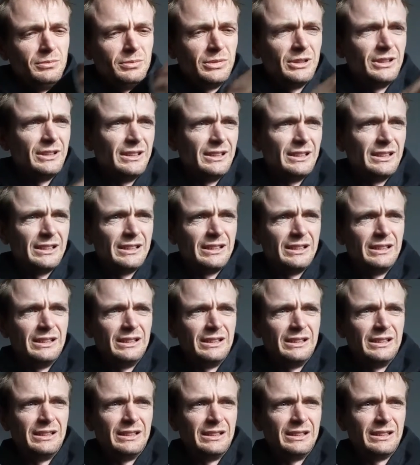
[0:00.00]
But yeah,
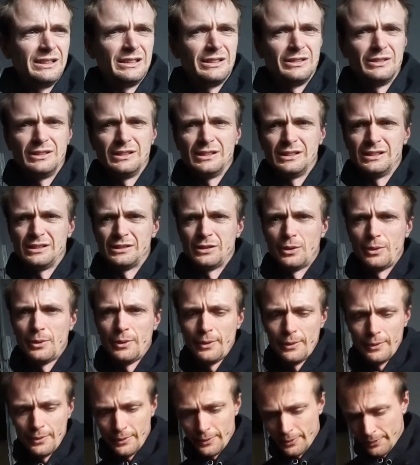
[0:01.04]
so yeah,
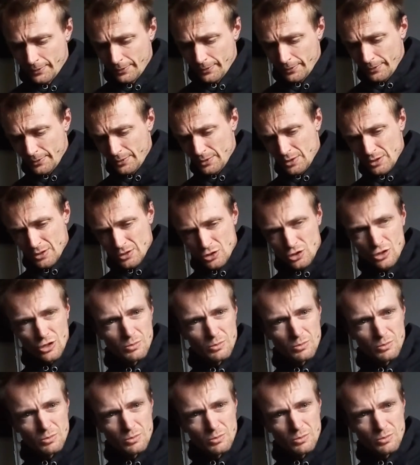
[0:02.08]
it's